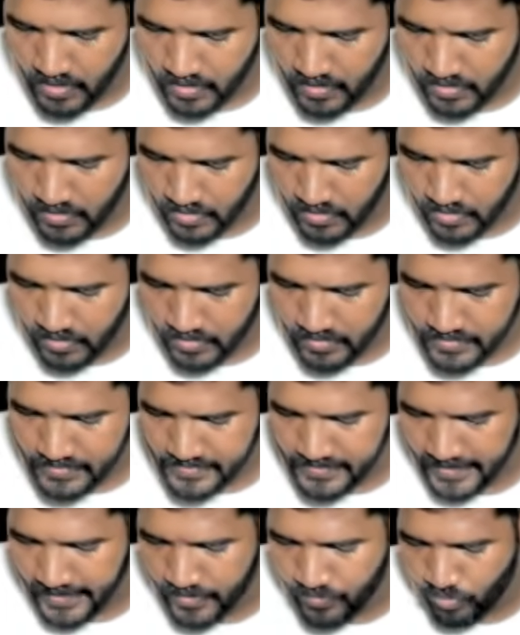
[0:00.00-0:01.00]

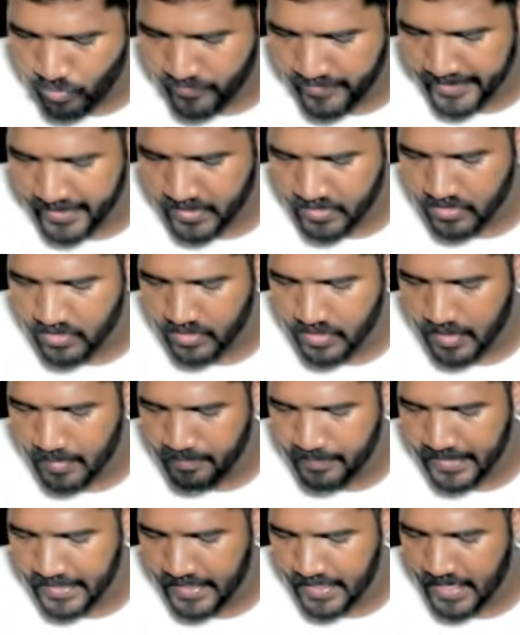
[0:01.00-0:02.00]
Sinovic
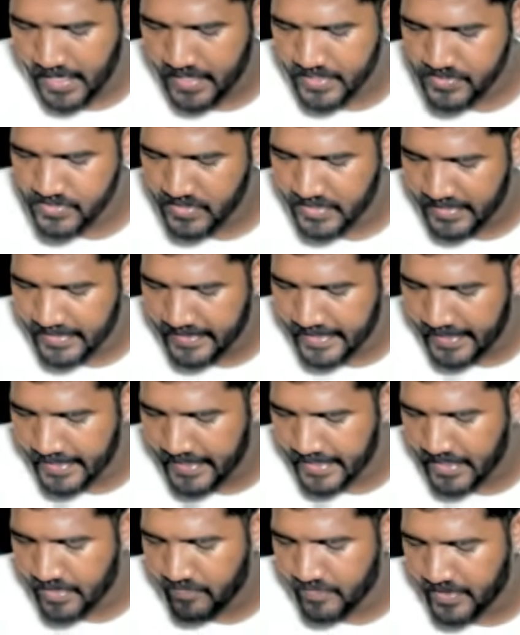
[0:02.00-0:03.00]
company has debt
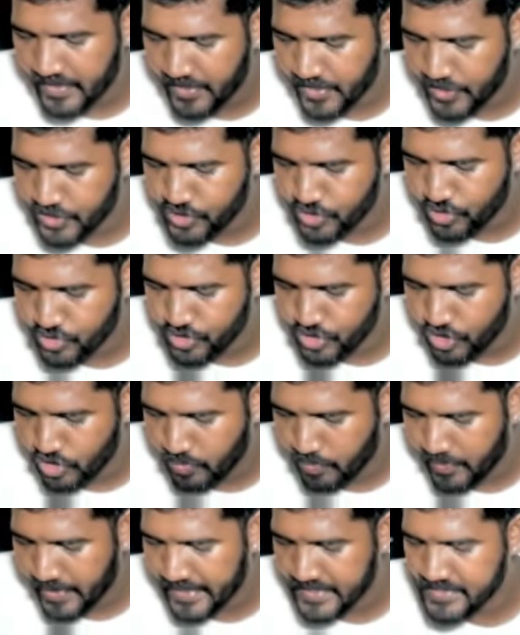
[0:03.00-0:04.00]
equity ratio
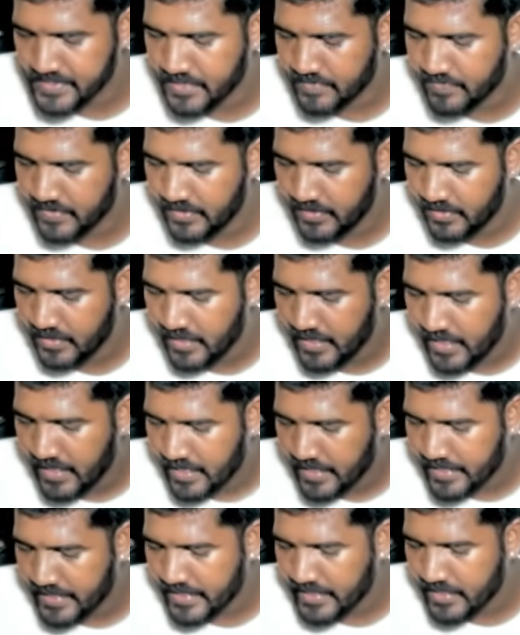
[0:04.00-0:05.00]
0.7, Return